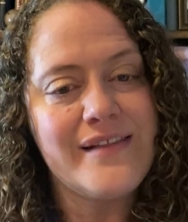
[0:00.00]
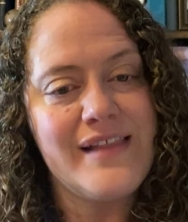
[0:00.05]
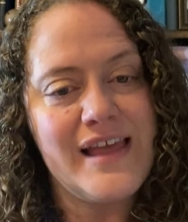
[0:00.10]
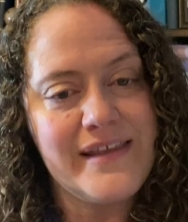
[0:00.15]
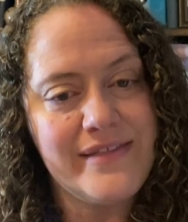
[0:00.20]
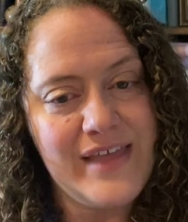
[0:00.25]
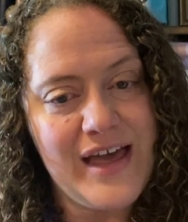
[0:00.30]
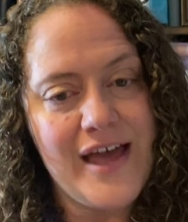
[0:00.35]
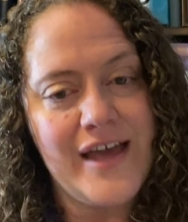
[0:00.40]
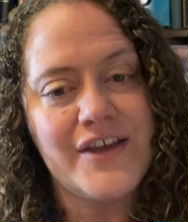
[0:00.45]
like
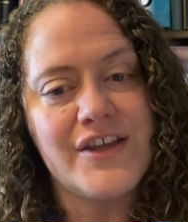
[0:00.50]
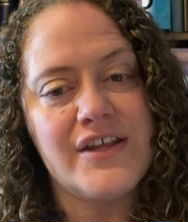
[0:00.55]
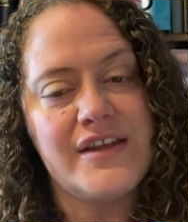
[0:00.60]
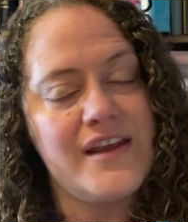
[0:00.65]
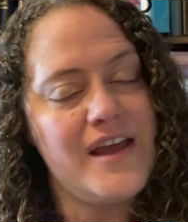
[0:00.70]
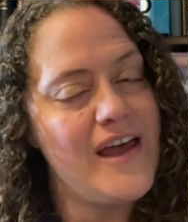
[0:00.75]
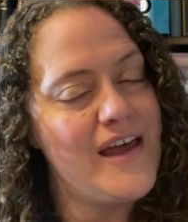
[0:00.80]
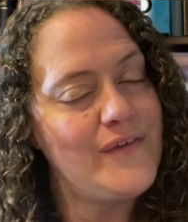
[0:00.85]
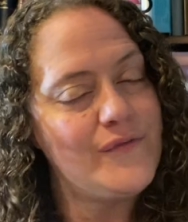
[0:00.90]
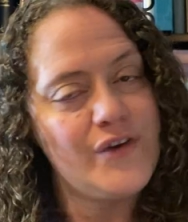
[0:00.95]
that could
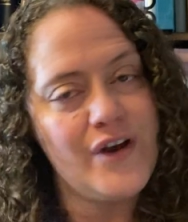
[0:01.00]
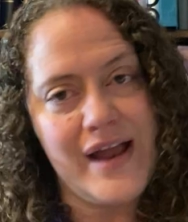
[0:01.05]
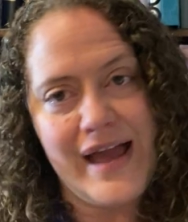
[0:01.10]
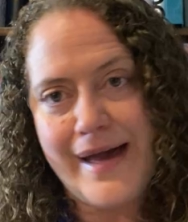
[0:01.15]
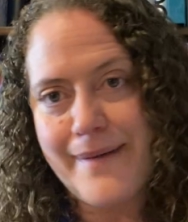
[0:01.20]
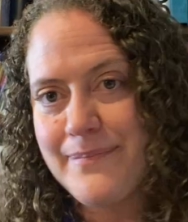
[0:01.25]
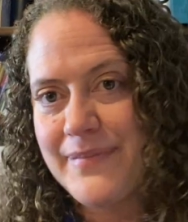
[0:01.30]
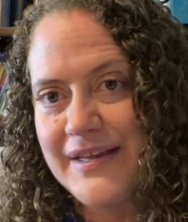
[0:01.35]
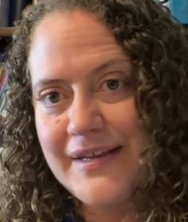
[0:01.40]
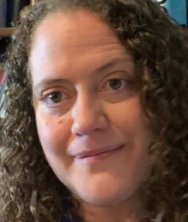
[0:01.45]
ever
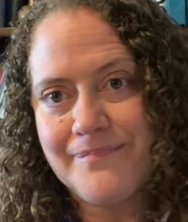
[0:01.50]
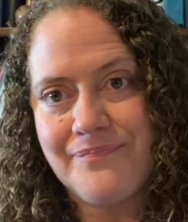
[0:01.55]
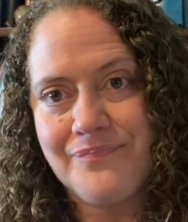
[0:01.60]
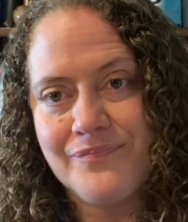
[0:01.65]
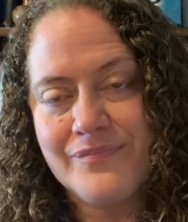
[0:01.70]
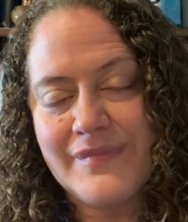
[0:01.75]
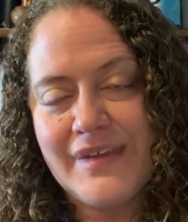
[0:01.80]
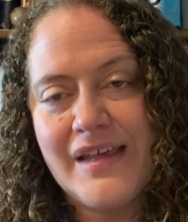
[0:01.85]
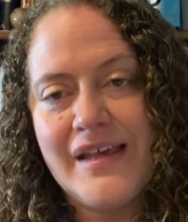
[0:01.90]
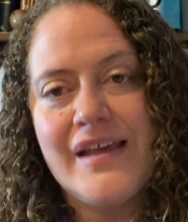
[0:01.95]
happen,
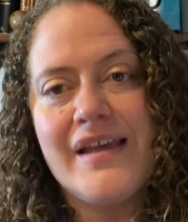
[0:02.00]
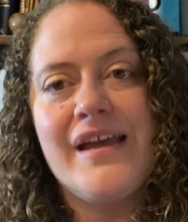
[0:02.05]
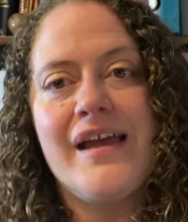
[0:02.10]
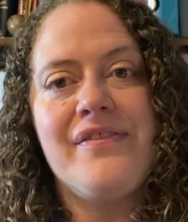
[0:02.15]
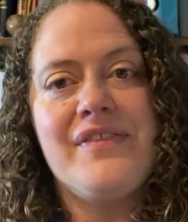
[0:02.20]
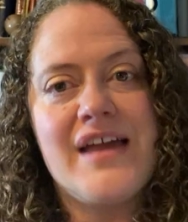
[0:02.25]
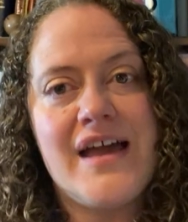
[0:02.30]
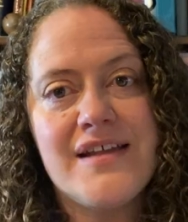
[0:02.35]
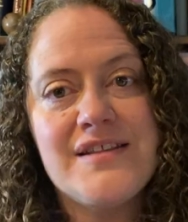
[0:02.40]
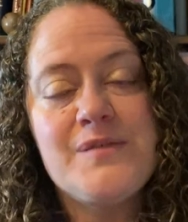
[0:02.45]
and
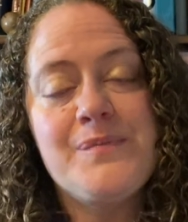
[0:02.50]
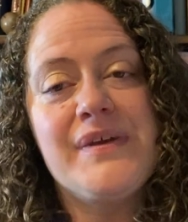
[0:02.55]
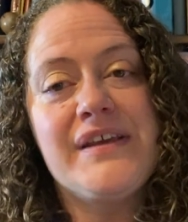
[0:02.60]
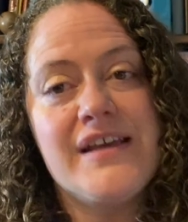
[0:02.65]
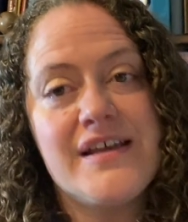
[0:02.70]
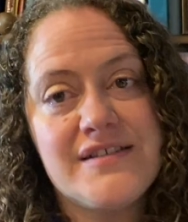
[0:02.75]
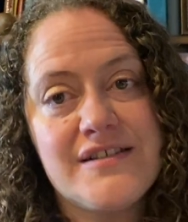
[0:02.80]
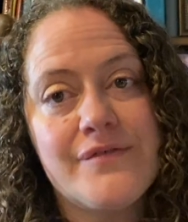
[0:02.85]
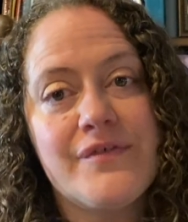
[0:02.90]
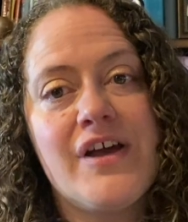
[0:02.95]
that's
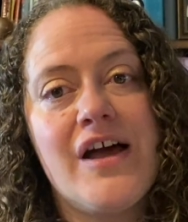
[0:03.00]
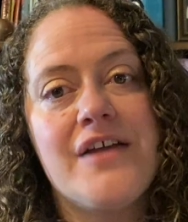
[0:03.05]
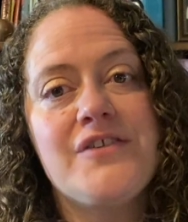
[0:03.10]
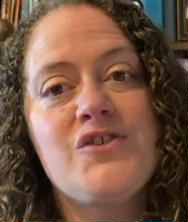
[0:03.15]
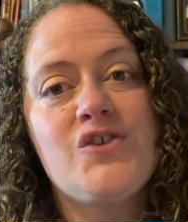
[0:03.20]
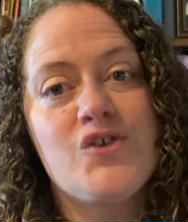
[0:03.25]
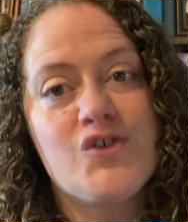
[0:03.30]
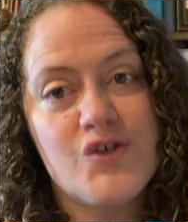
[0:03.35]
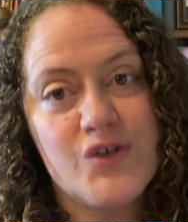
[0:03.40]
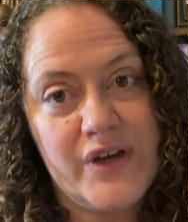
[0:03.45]
because of
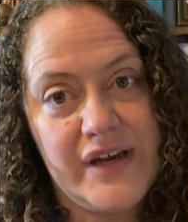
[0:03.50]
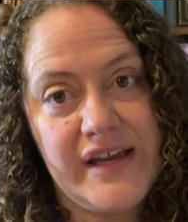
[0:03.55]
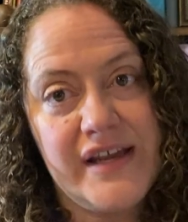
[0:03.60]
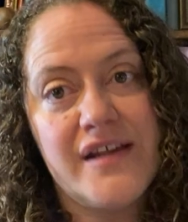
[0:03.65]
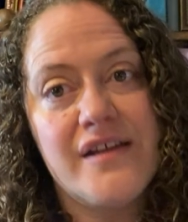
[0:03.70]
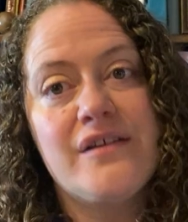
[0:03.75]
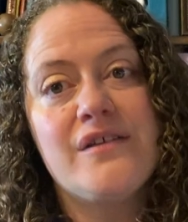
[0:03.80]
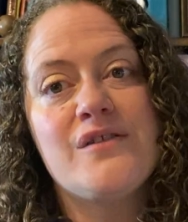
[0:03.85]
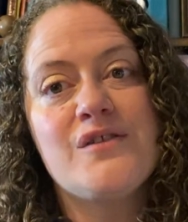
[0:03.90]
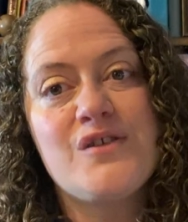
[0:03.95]
God's
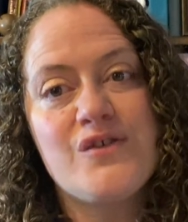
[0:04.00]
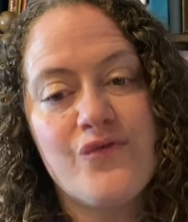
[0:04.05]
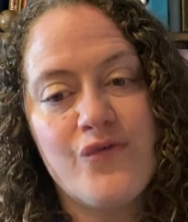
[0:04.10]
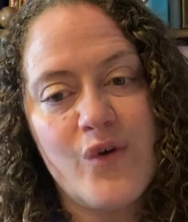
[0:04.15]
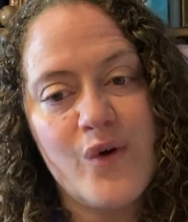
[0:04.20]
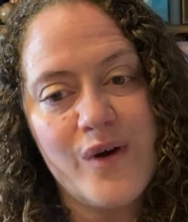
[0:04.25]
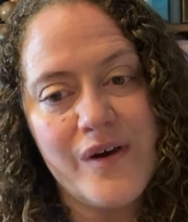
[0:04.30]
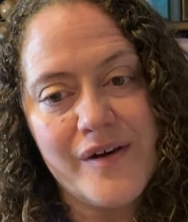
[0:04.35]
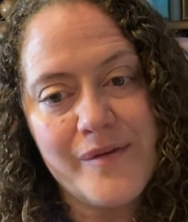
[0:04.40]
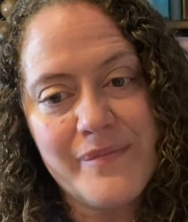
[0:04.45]

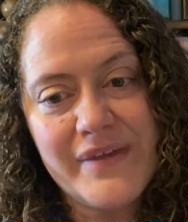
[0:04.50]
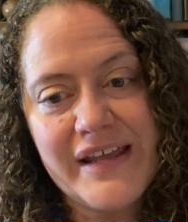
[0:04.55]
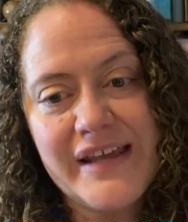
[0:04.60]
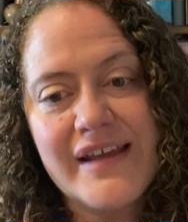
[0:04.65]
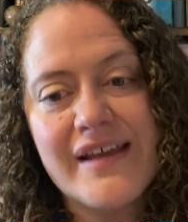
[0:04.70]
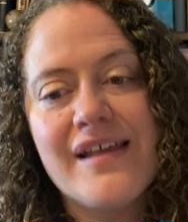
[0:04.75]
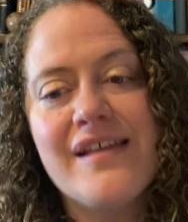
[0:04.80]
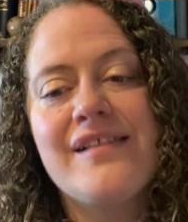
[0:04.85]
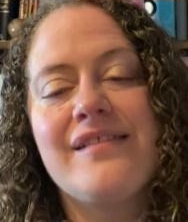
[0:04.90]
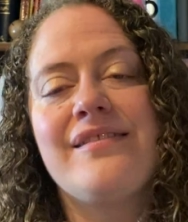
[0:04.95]

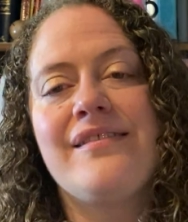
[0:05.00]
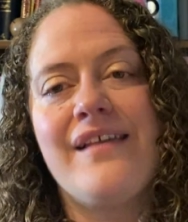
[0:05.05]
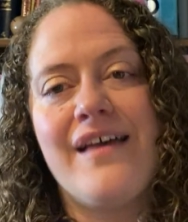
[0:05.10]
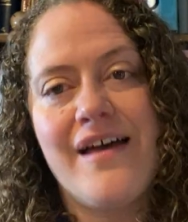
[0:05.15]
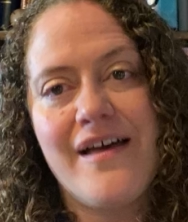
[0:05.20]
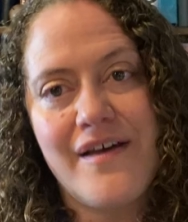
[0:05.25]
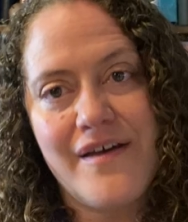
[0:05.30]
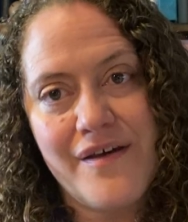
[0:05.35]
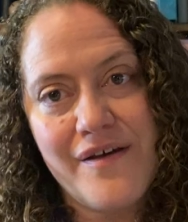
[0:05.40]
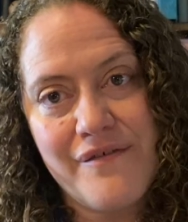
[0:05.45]
transforming
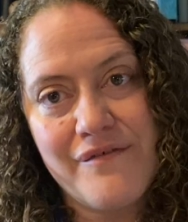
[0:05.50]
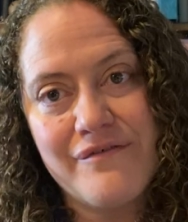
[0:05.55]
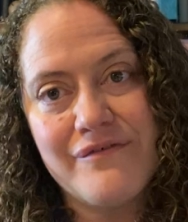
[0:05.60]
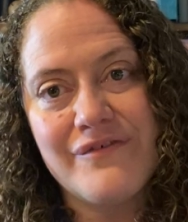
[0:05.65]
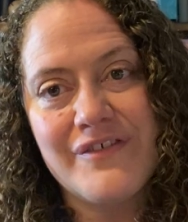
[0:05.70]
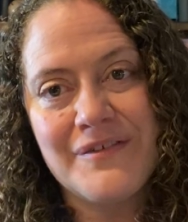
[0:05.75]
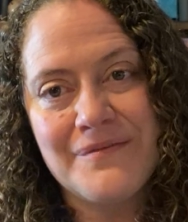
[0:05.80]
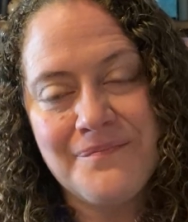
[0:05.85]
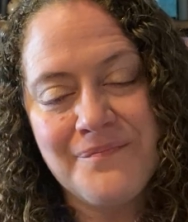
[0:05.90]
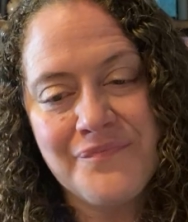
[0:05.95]
love.